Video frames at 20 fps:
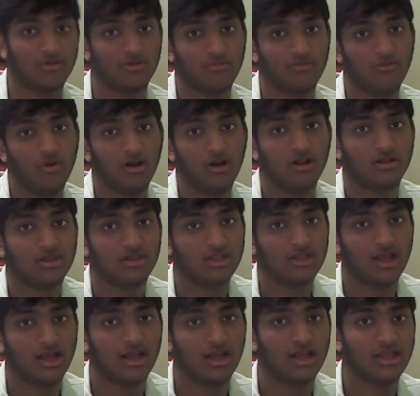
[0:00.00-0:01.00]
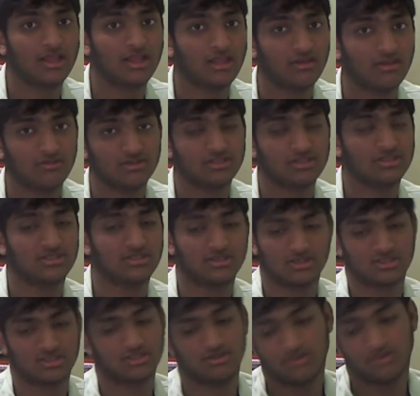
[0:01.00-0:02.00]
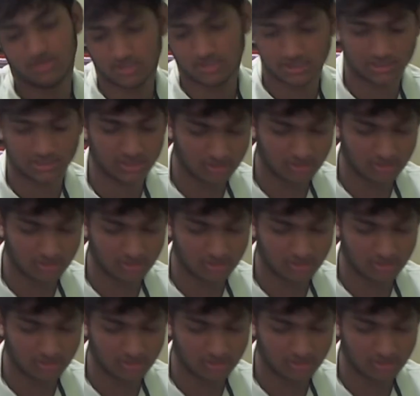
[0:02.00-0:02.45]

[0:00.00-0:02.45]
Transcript: one guy who was in a suit. He just stood